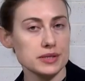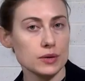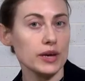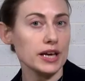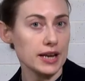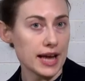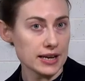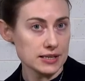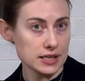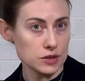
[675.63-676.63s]
that we can
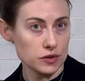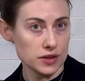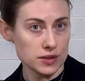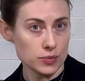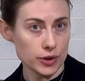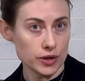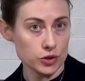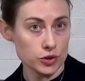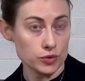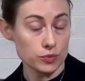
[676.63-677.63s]
access for
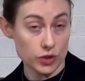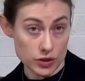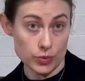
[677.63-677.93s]
this